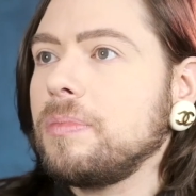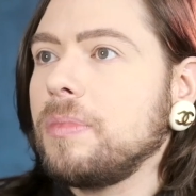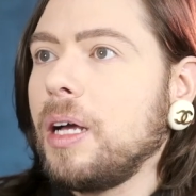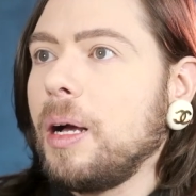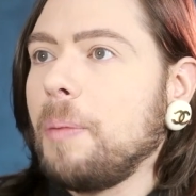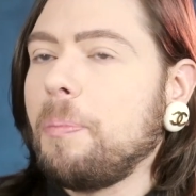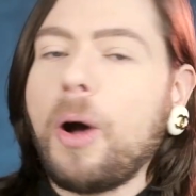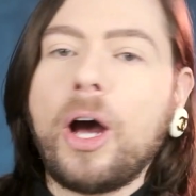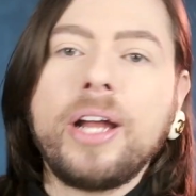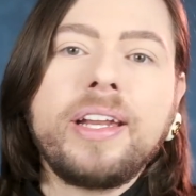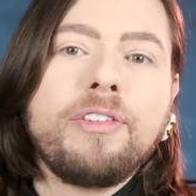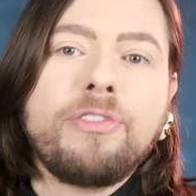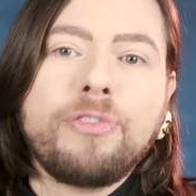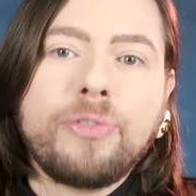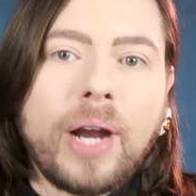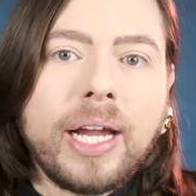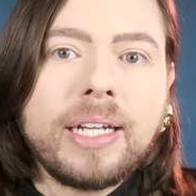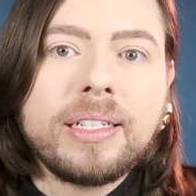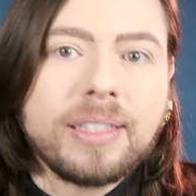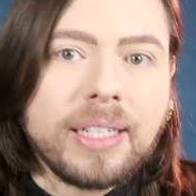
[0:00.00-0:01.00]

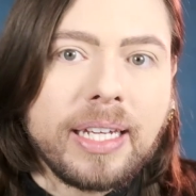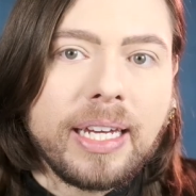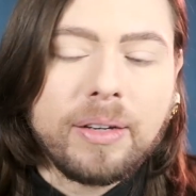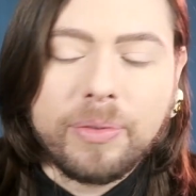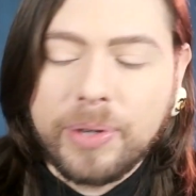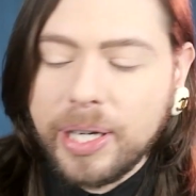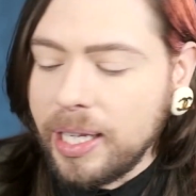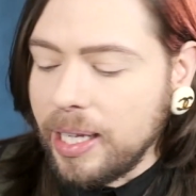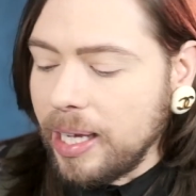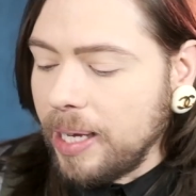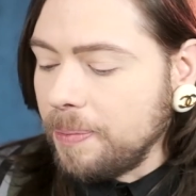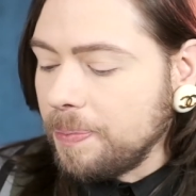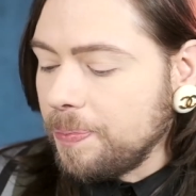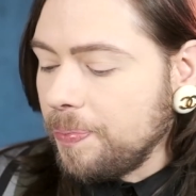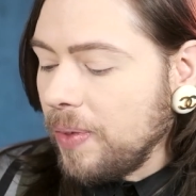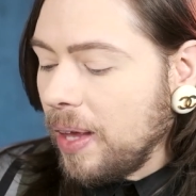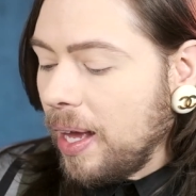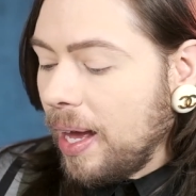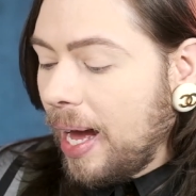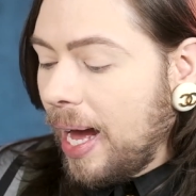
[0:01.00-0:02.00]
body-friendly, really.
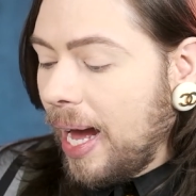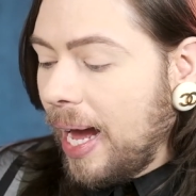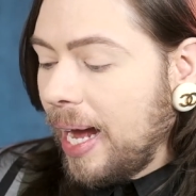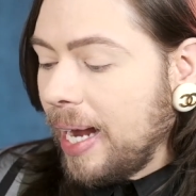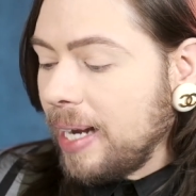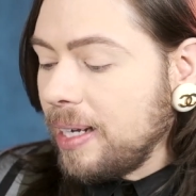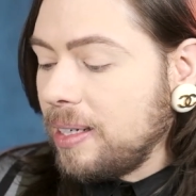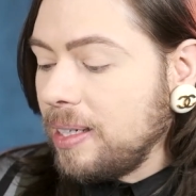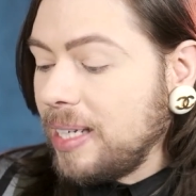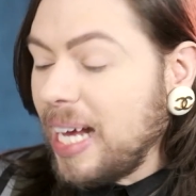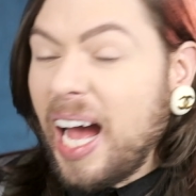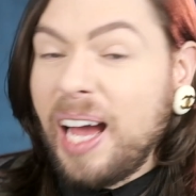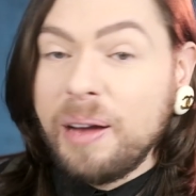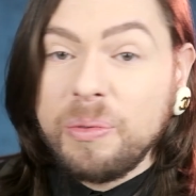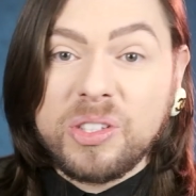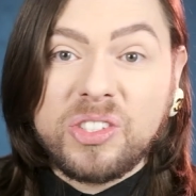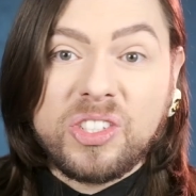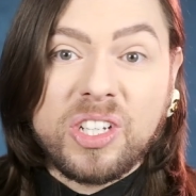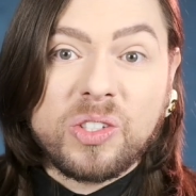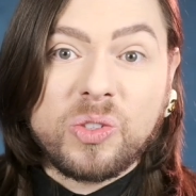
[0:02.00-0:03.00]
And yeah, it
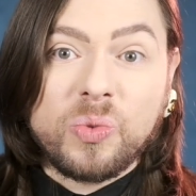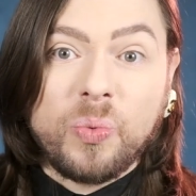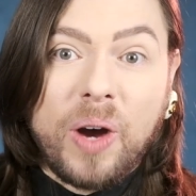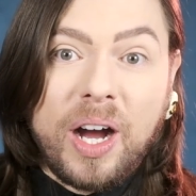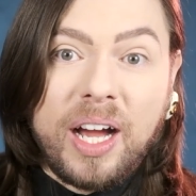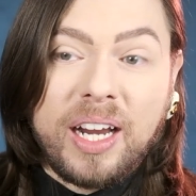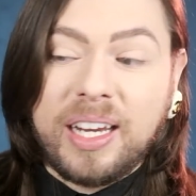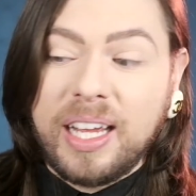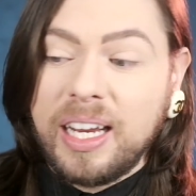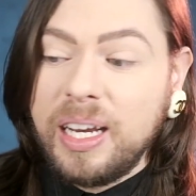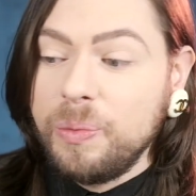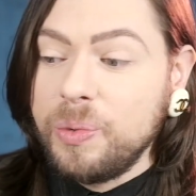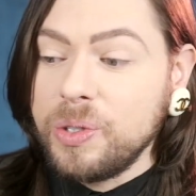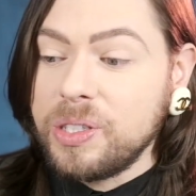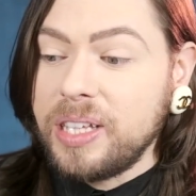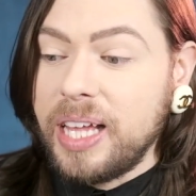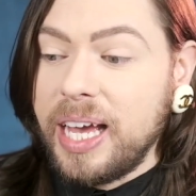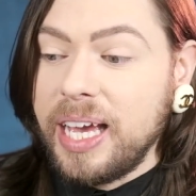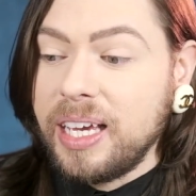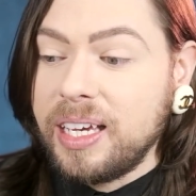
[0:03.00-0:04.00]
was just one, and it
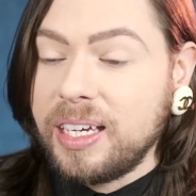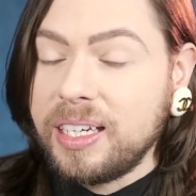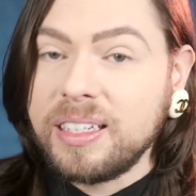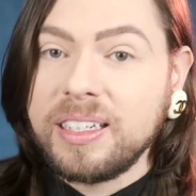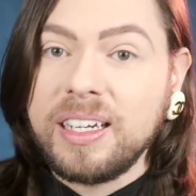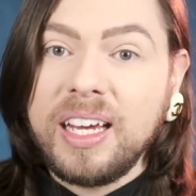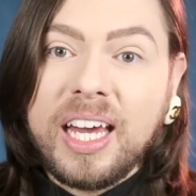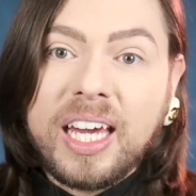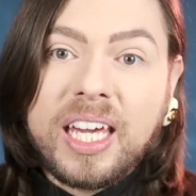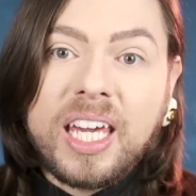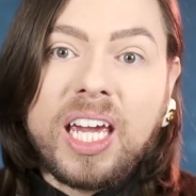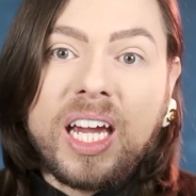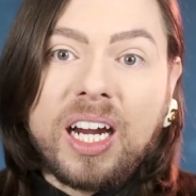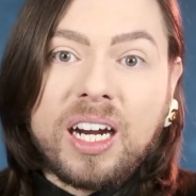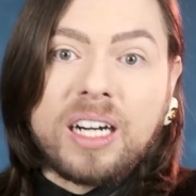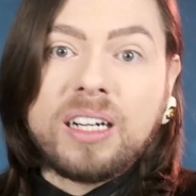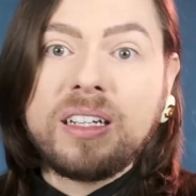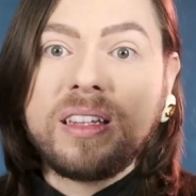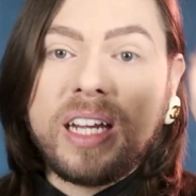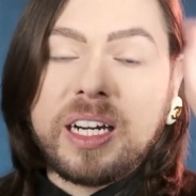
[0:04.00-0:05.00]
was like,
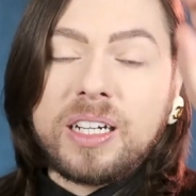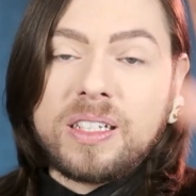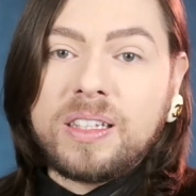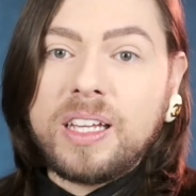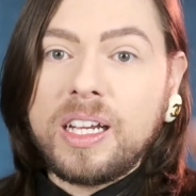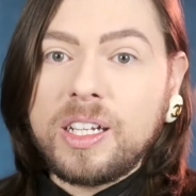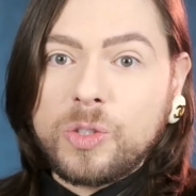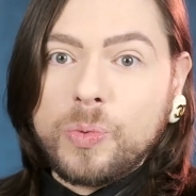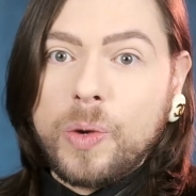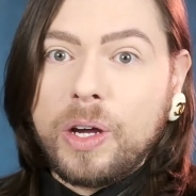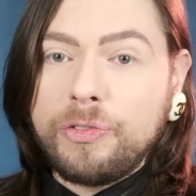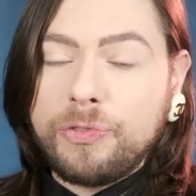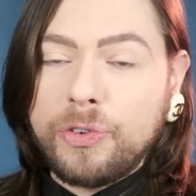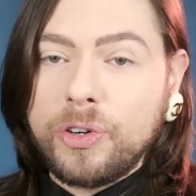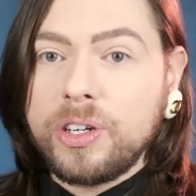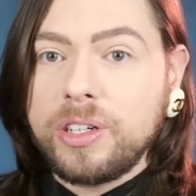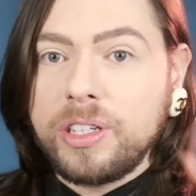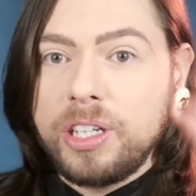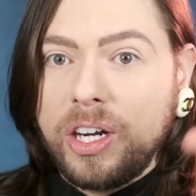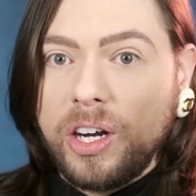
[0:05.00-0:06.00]
here, there's one
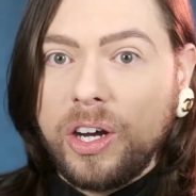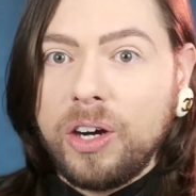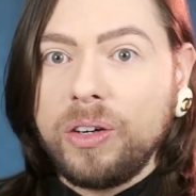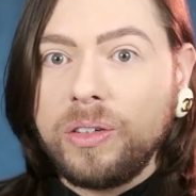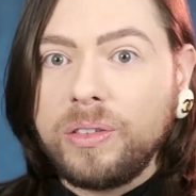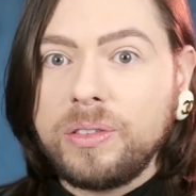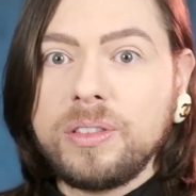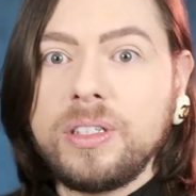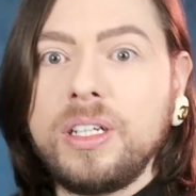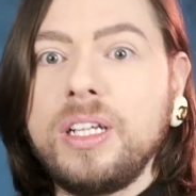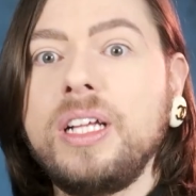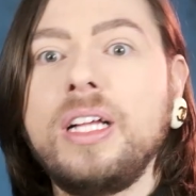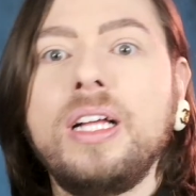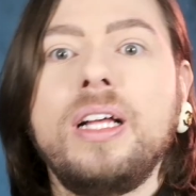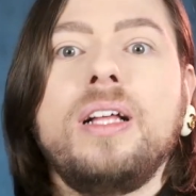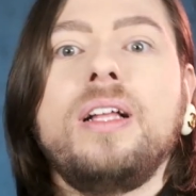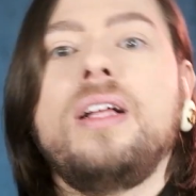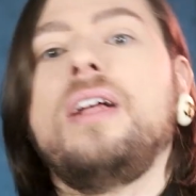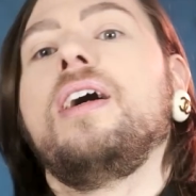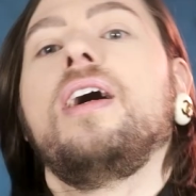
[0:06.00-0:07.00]
for, you know,
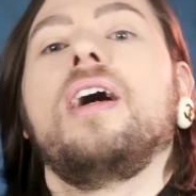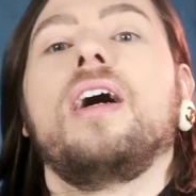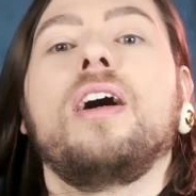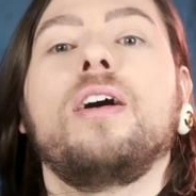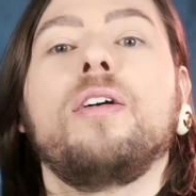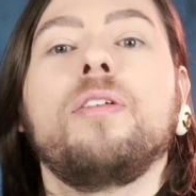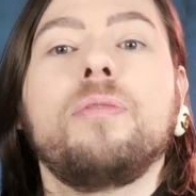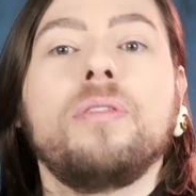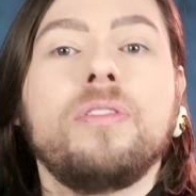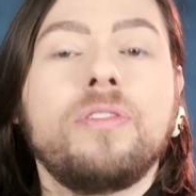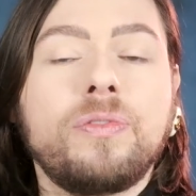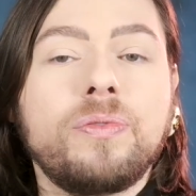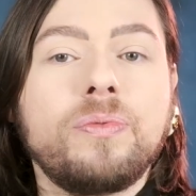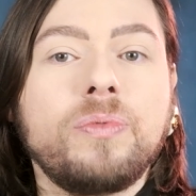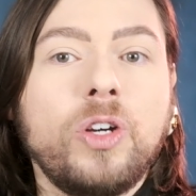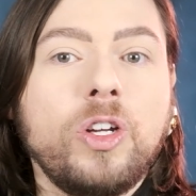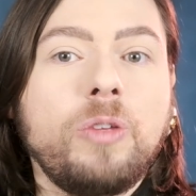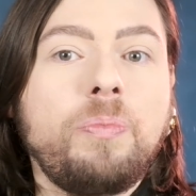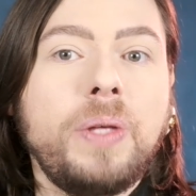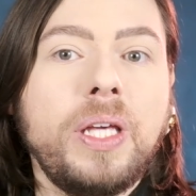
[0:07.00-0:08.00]

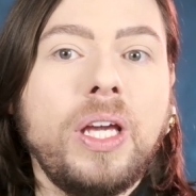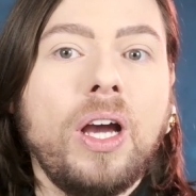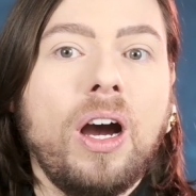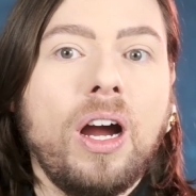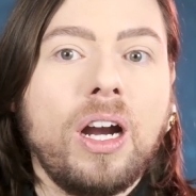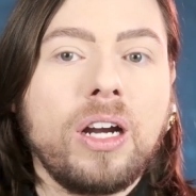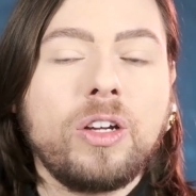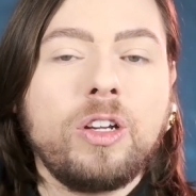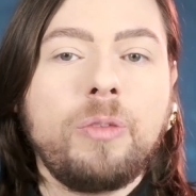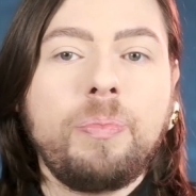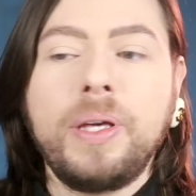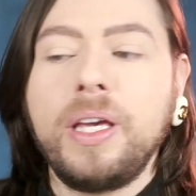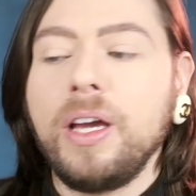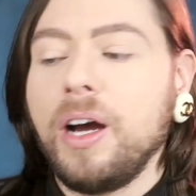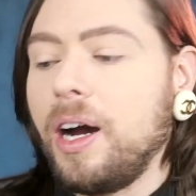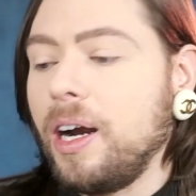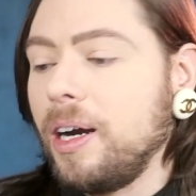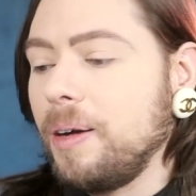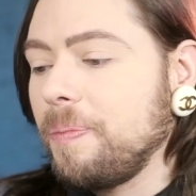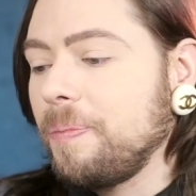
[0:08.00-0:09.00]
good PR, good
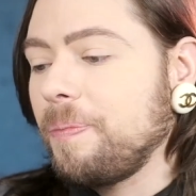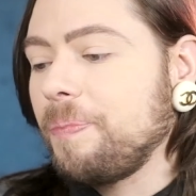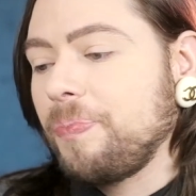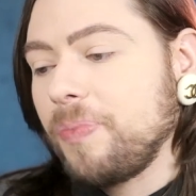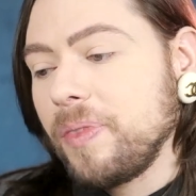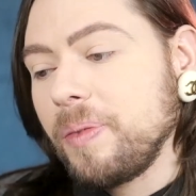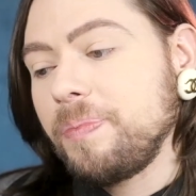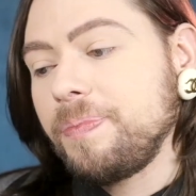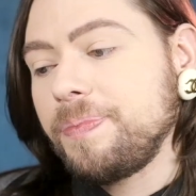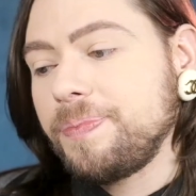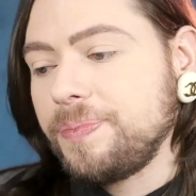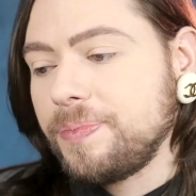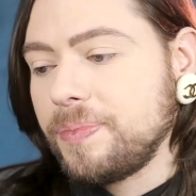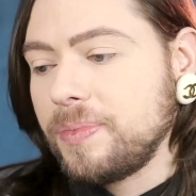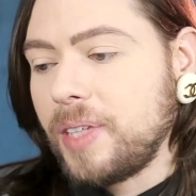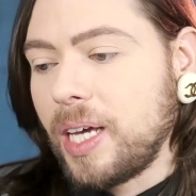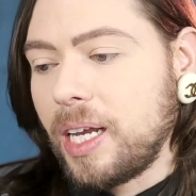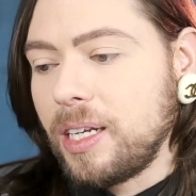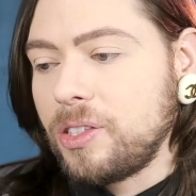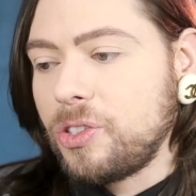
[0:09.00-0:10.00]
PR.
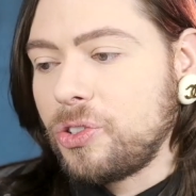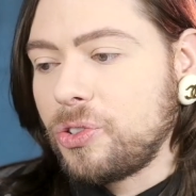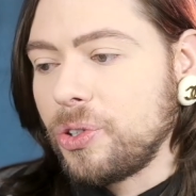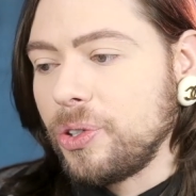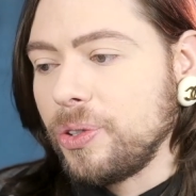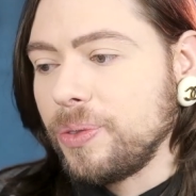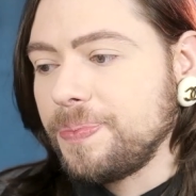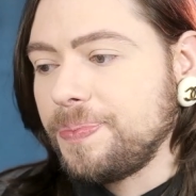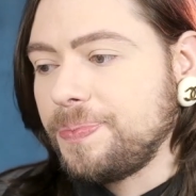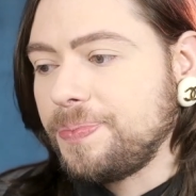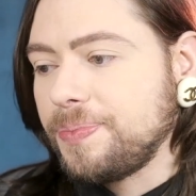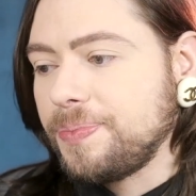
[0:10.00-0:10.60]
That is true.